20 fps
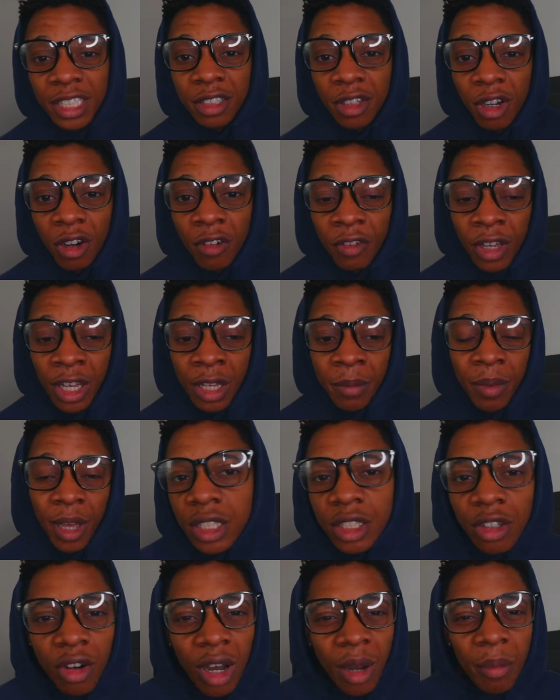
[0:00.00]
his own vape,
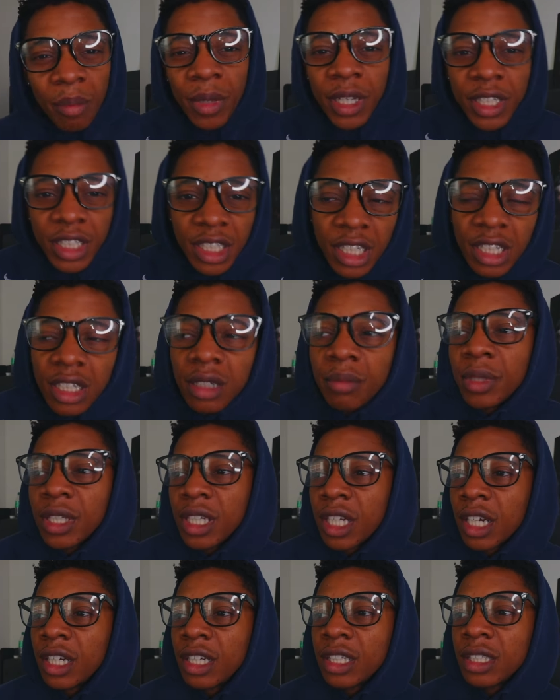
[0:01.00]
so I'm mentioning him
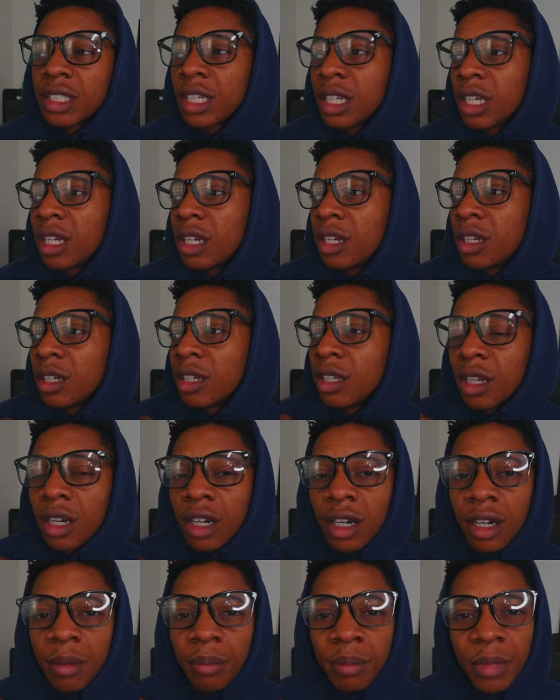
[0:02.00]
because
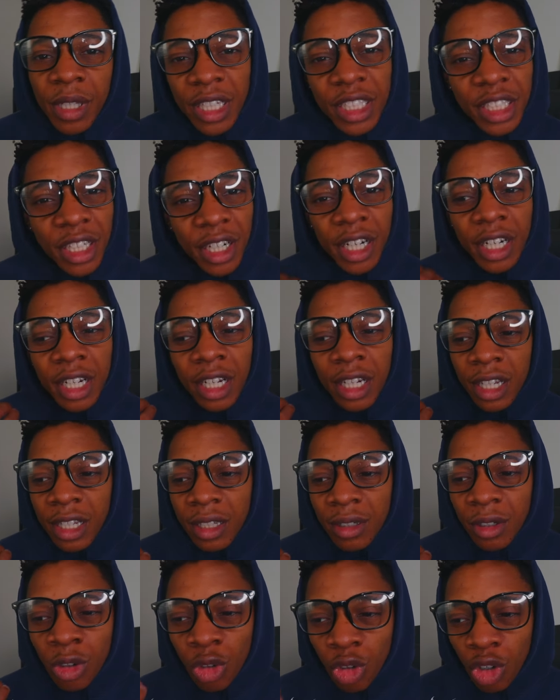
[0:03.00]
um, me and Jerry
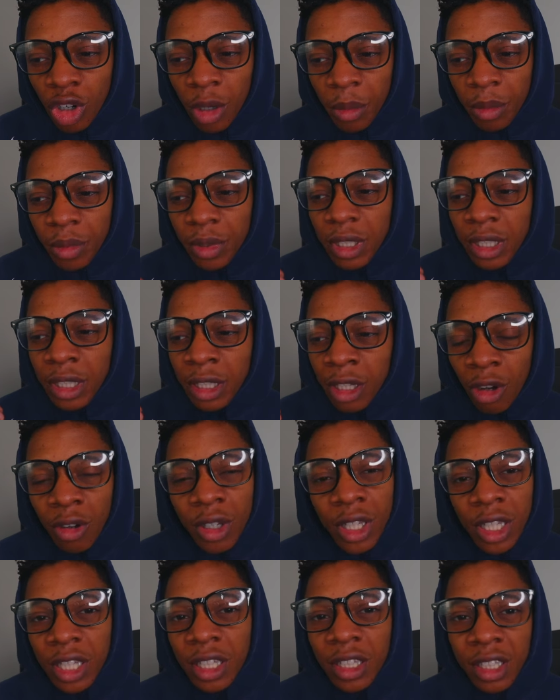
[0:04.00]
grew up
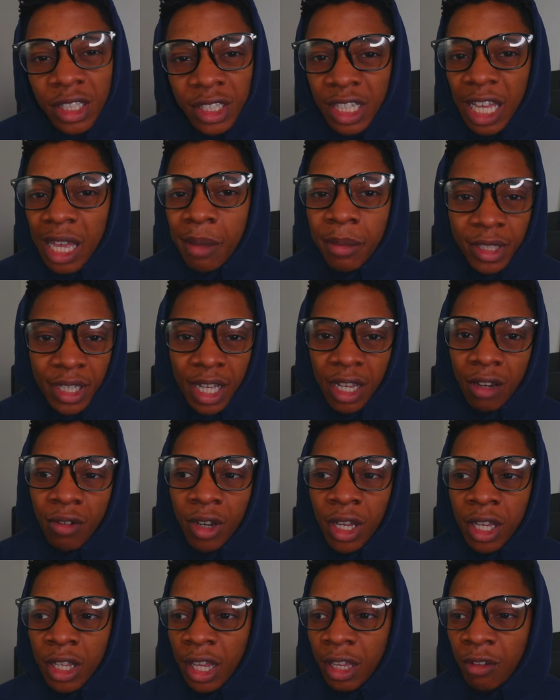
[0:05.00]
low-key the same exact
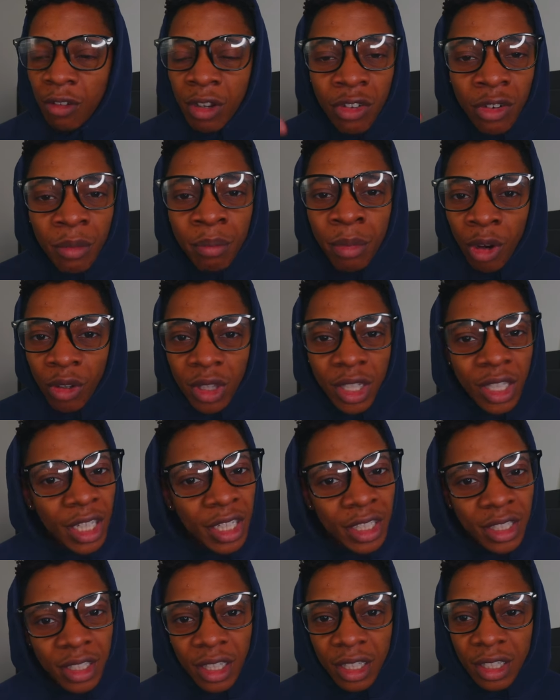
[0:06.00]
way. Like we were both
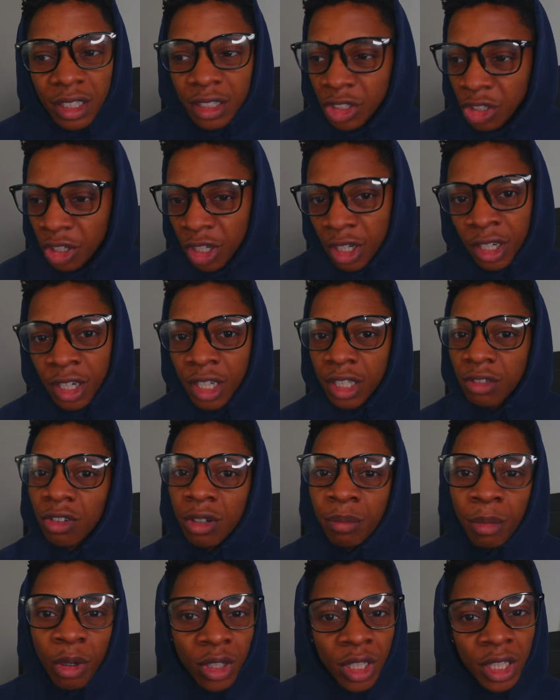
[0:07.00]
against like the drugs, we
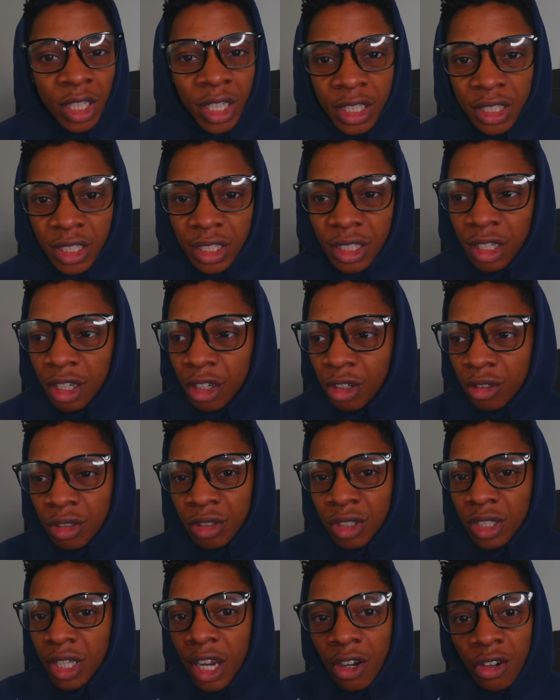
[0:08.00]
were both against, you know,
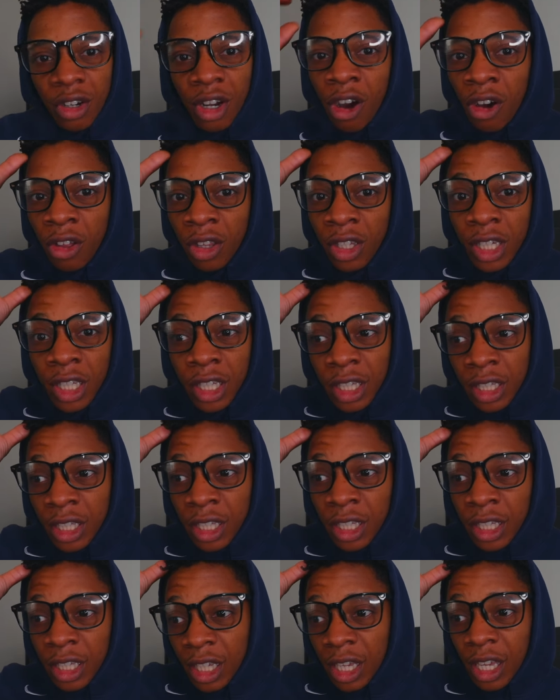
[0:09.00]
using alcohol and
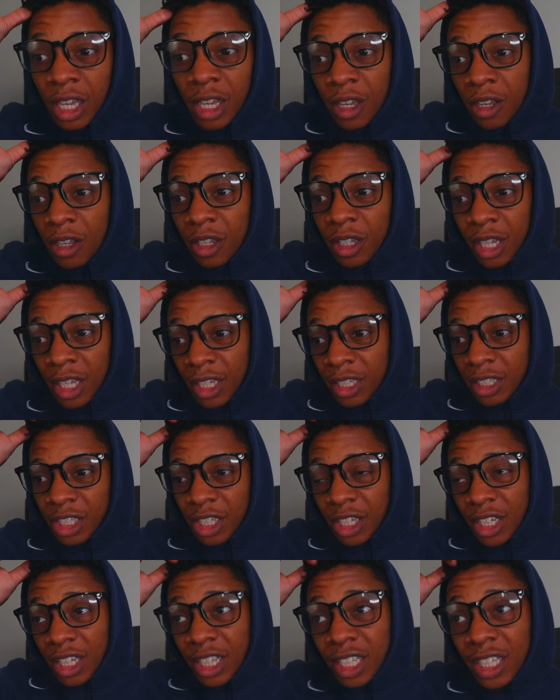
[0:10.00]
anything. Like
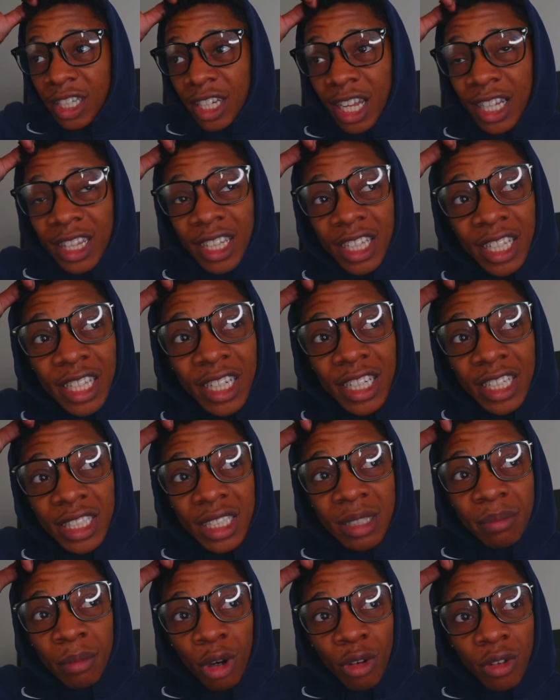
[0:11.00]
Jerry literally, I think he didn't
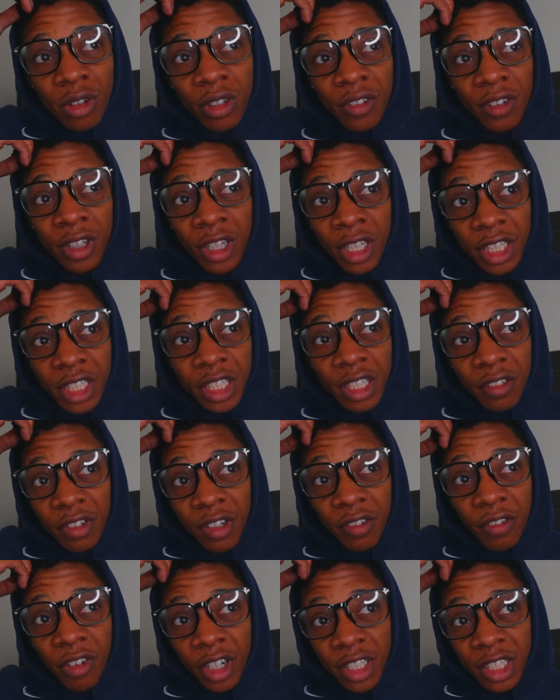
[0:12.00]
smoke literally for
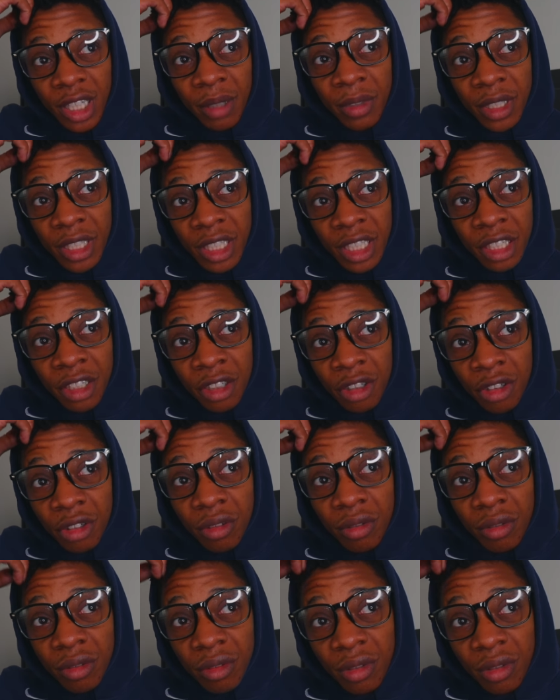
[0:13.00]
the first time until